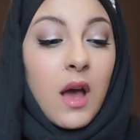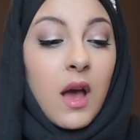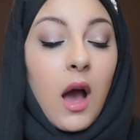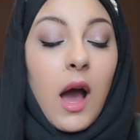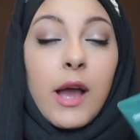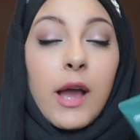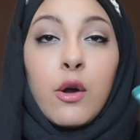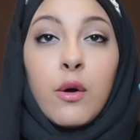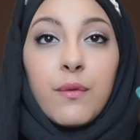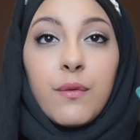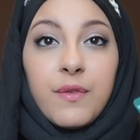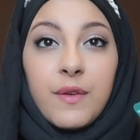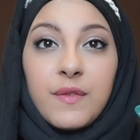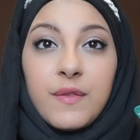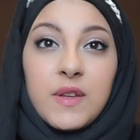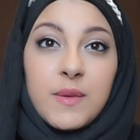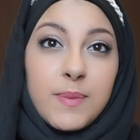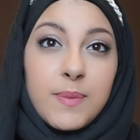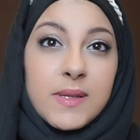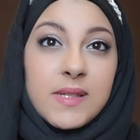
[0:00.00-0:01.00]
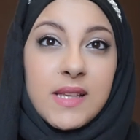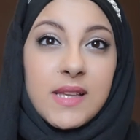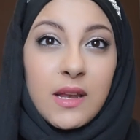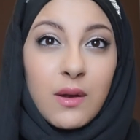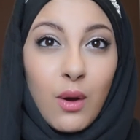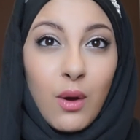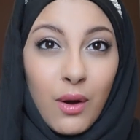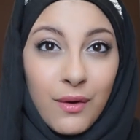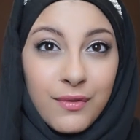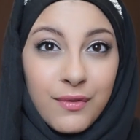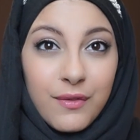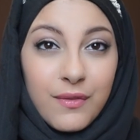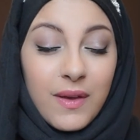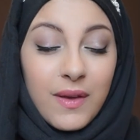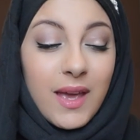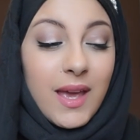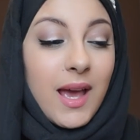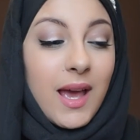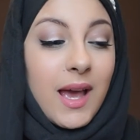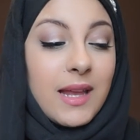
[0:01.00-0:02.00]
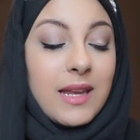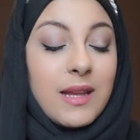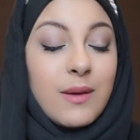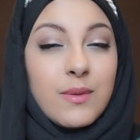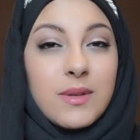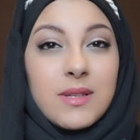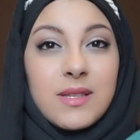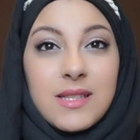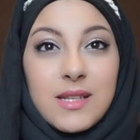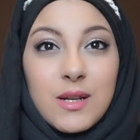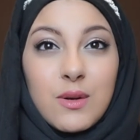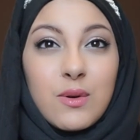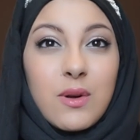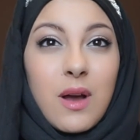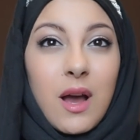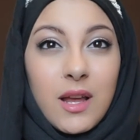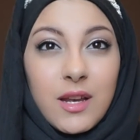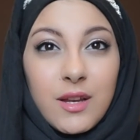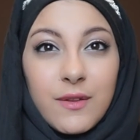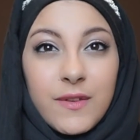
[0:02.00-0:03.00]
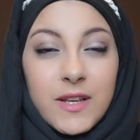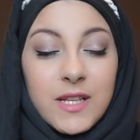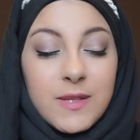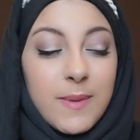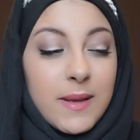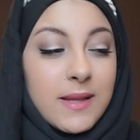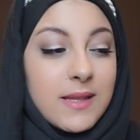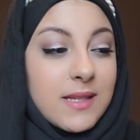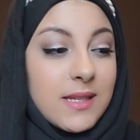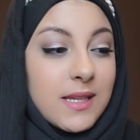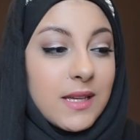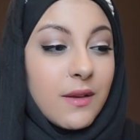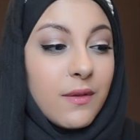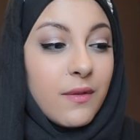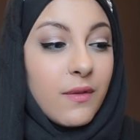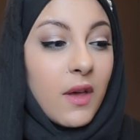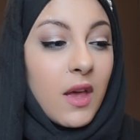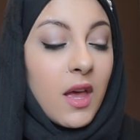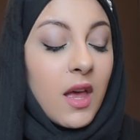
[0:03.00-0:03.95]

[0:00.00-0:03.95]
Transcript: I got 50% off of it and it was still kind of expensive.